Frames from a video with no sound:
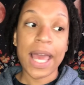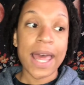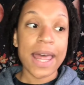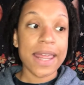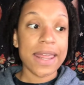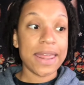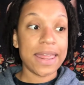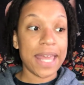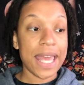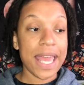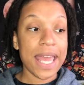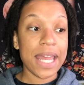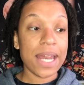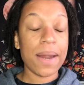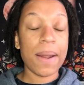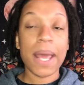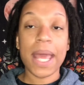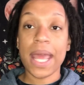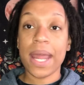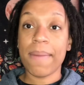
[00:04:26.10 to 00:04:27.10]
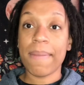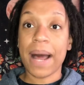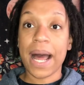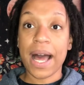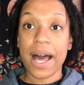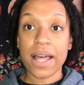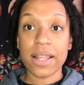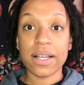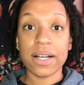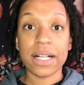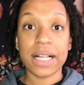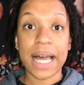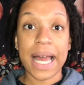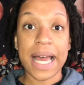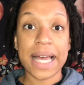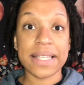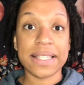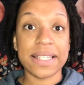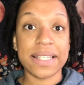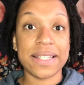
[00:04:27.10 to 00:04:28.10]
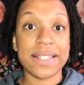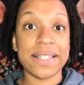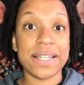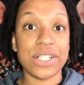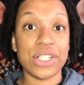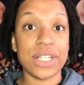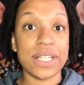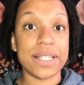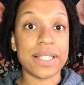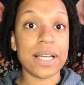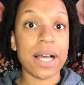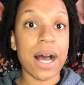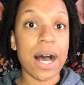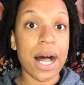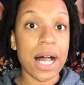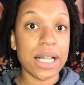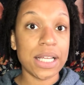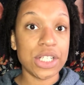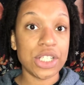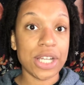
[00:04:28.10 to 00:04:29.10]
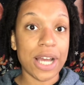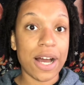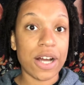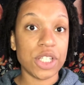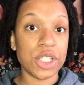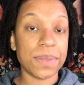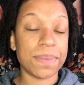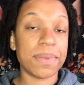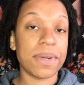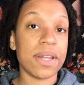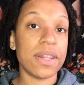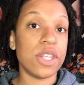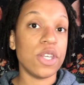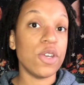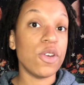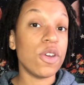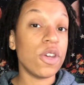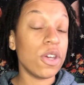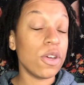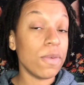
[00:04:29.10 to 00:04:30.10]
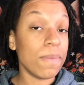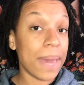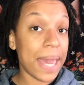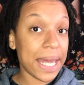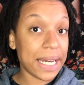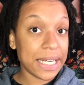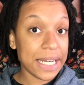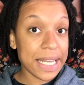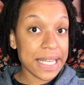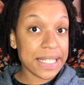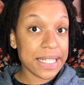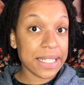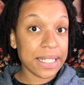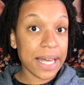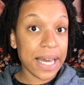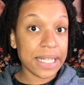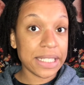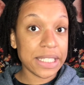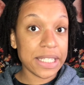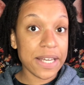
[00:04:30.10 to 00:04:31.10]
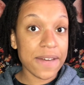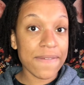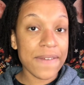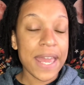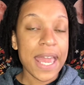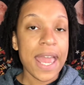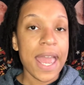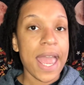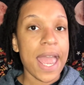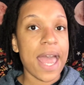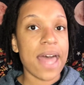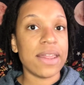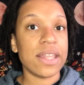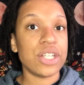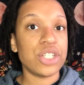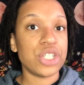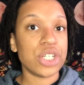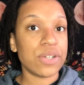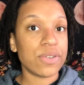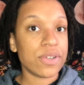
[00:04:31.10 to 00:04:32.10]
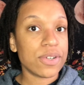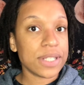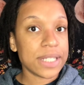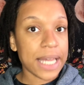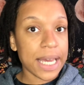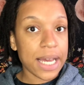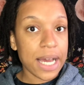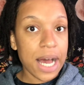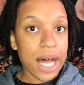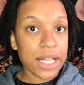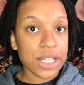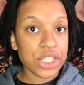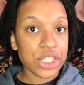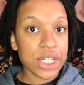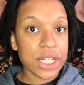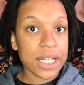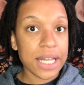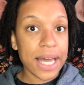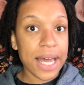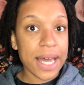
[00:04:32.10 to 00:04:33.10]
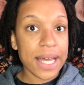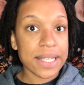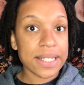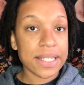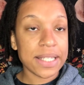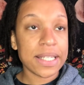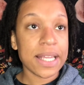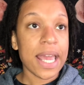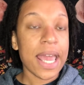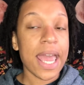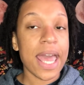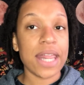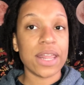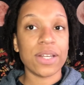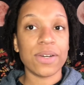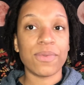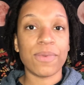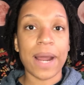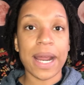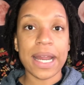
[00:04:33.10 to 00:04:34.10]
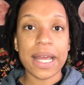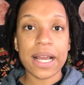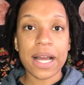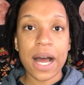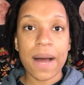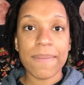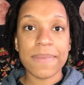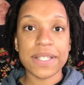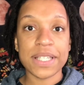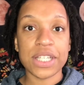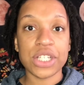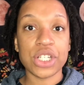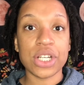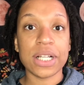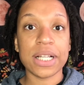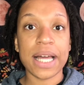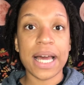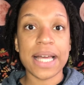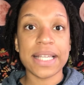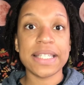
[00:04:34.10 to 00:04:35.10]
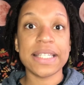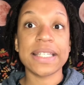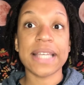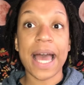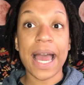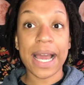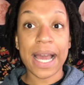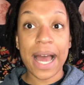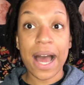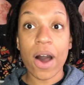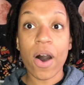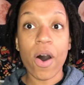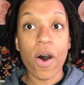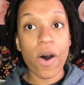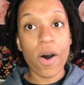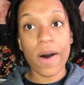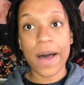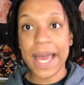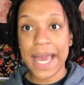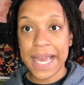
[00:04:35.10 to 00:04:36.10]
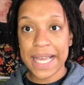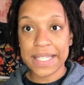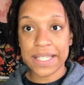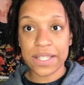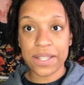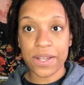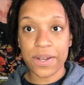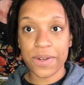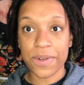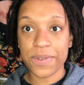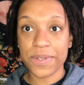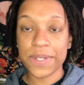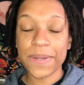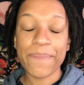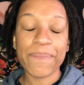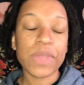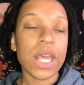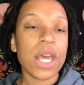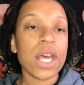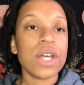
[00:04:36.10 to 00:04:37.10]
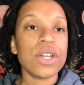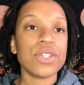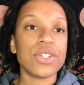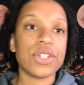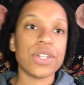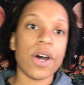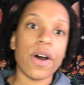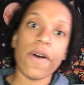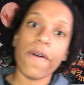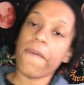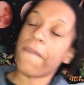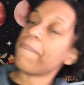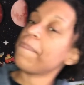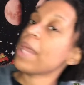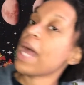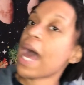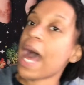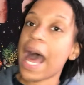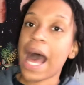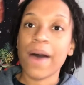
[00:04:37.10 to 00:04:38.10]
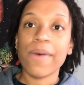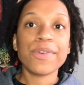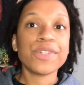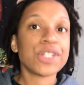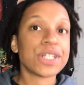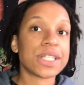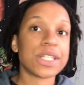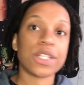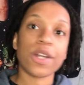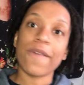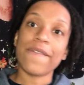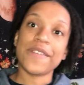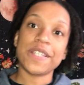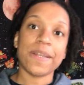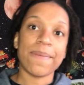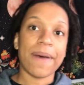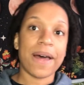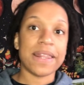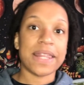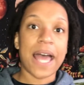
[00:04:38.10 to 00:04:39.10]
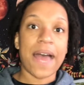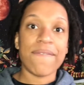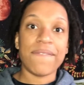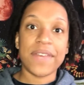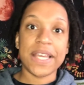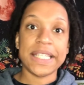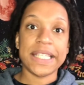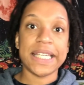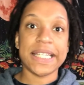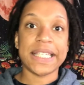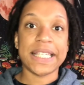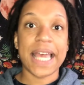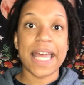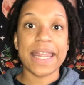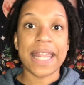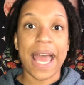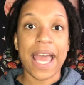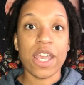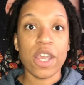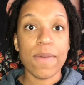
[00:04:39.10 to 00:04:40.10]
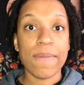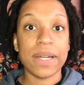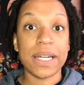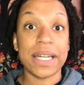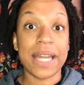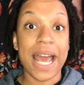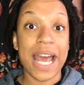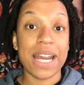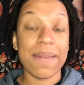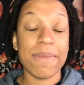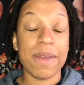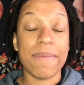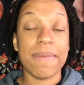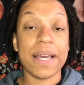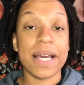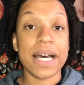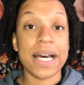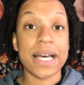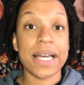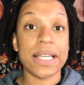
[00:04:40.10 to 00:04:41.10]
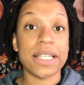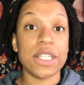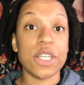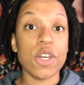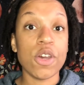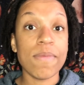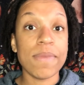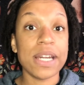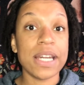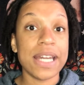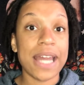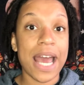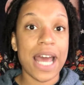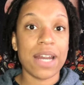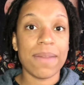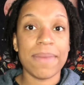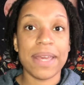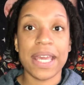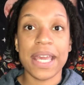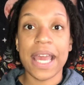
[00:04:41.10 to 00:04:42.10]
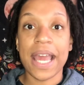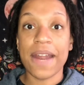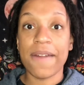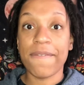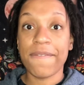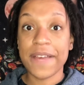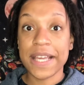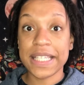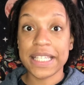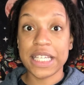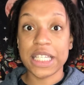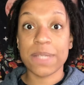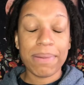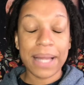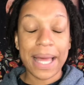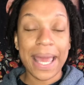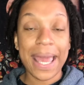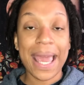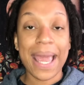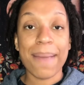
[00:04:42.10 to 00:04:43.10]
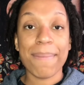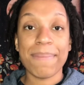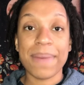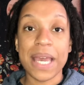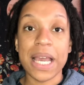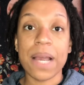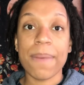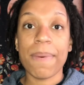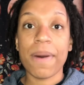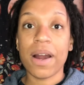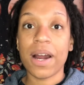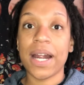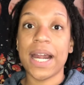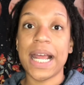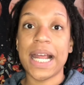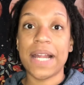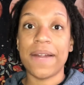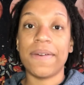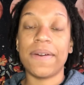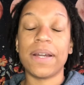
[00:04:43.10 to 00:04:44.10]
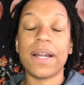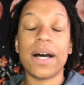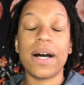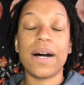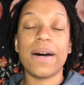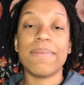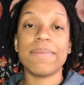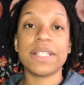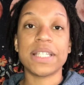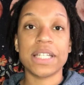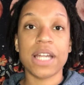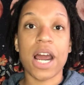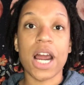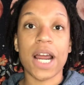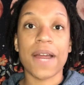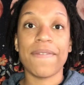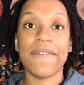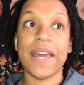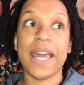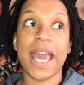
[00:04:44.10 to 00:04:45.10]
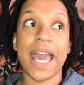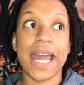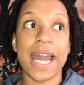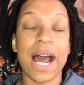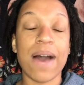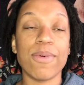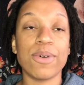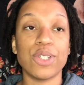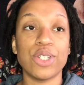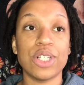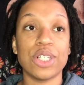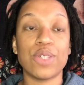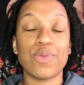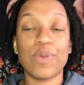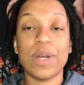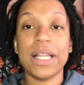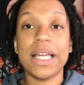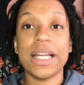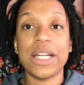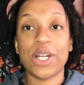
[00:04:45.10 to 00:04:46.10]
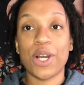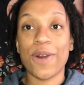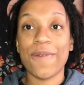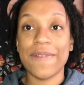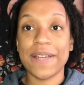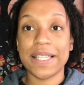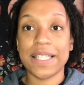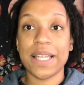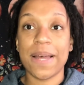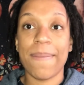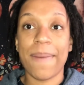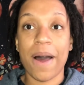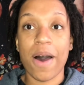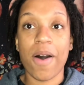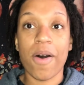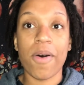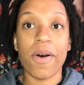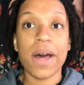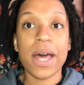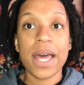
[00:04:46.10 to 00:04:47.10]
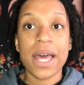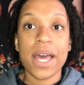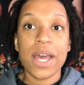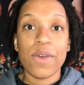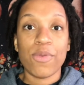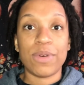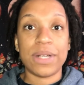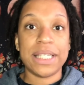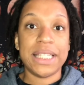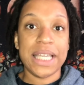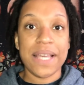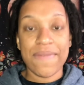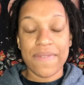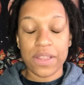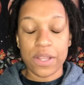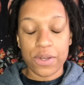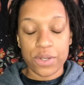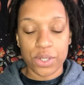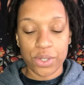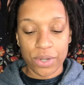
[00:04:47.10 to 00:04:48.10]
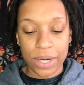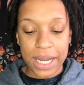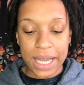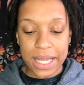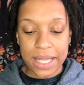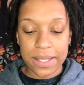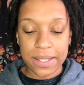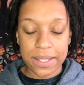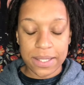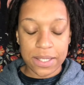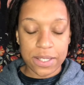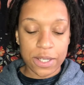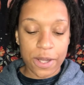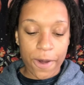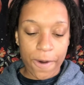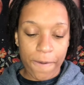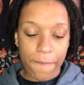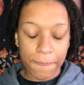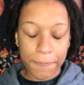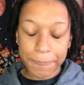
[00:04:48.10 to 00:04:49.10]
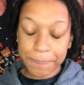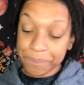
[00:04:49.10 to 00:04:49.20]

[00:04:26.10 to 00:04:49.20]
Then in my other classes, such as college algebra, the humanities elective, and the general psychology class, and the writing composition classes, I got all A's in those. So I was just nervous about that physics and that human anatomy because human anatomy and physics play a big part in um, sonography and I was just really nervous about receiving those grades. So